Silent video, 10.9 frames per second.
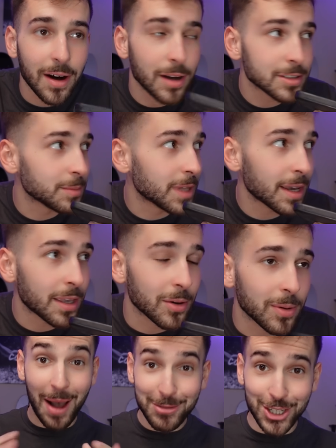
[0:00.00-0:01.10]
Awesome, thank you.
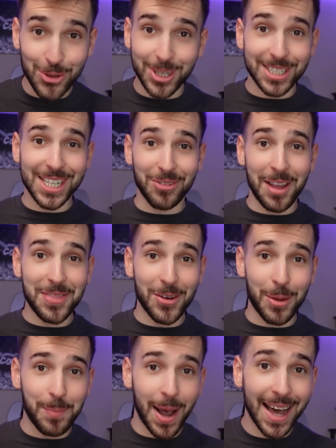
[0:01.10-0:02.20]
So obviously you can see right there,
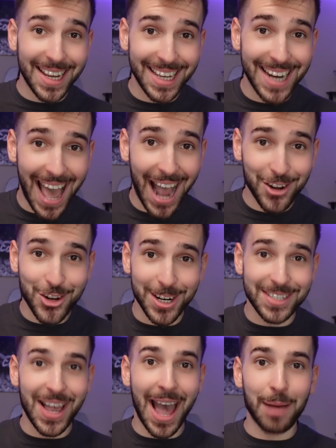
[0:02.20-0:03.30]
the bot in action
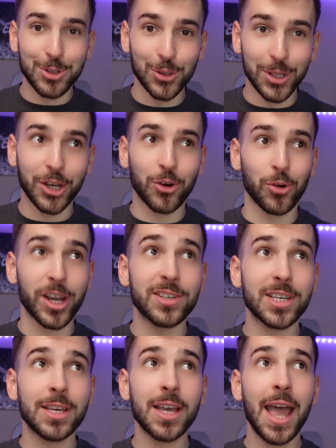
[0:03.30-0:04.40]
is absolutely
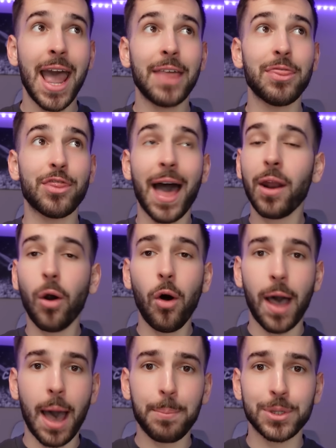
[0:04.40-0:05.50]
crazy. And that all
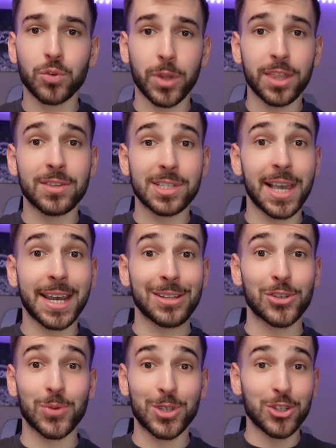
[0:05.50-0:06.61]
happens within
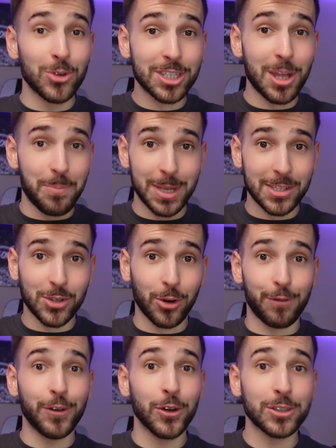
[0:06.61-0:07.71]
seconds. So as soon as the business owner
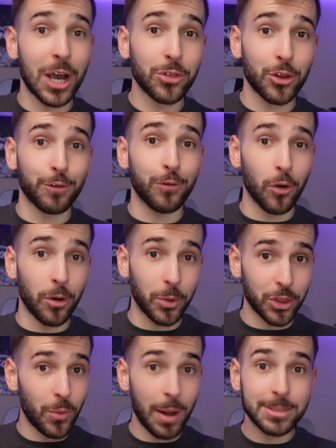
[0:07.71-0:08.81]
fills out their form with
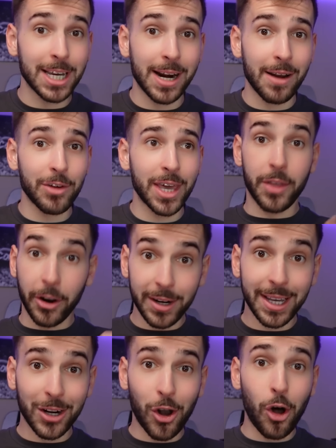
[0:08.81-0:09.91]
the website and everything, they're gonna
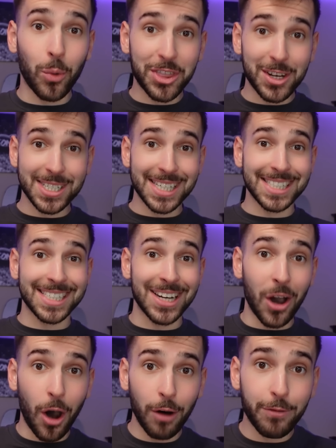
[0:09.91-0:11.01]
get a call with an assistant
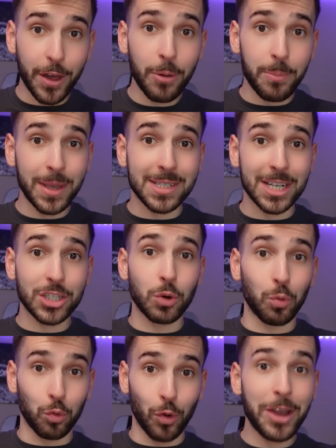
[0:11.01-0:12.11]
of their business
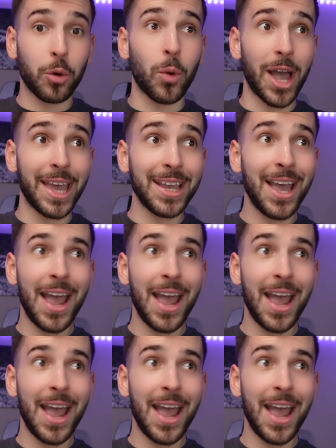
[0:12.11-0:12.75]
right away.